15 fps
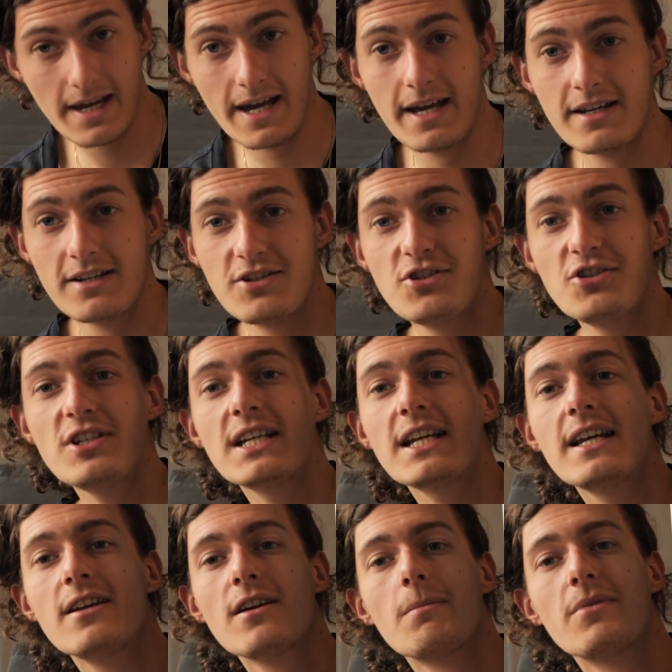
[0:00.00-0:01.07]
And a
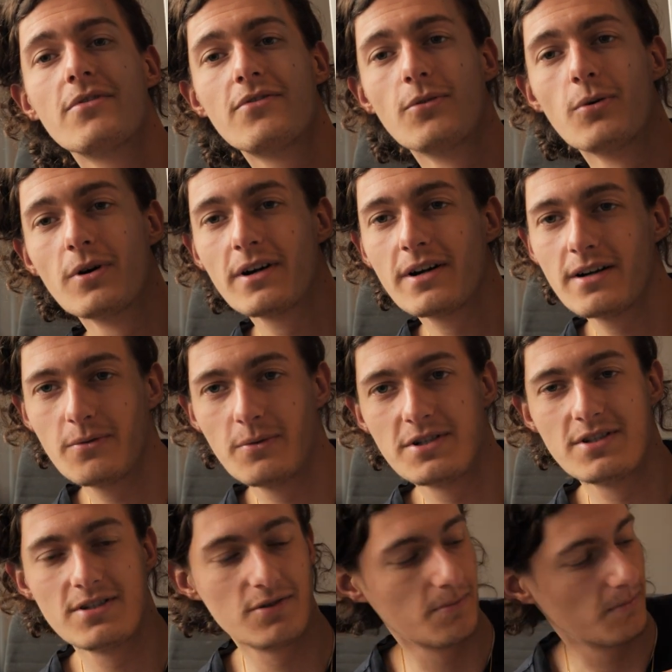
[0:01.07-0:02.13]
cheeky number four,
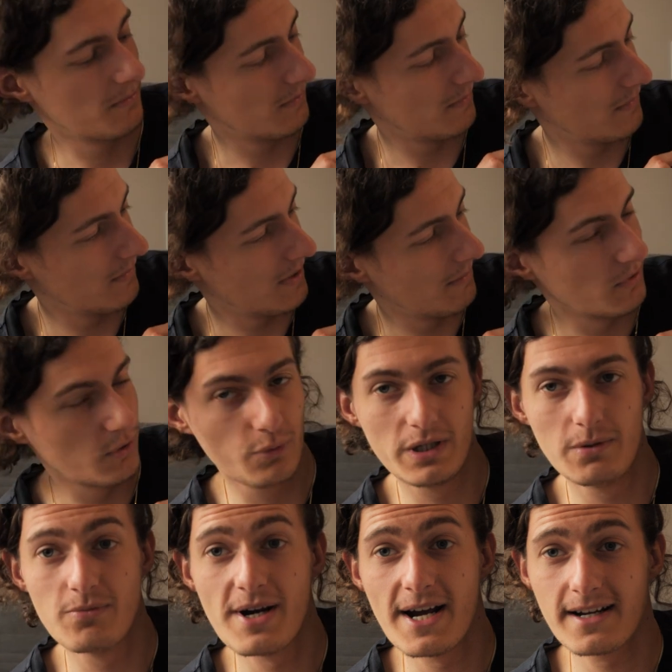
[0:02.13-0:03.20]
which is in
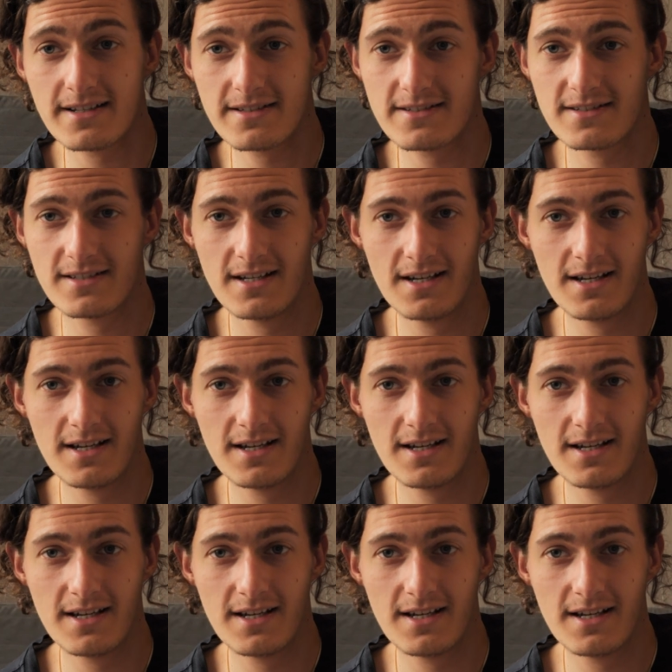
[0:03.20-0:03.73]
between brackets,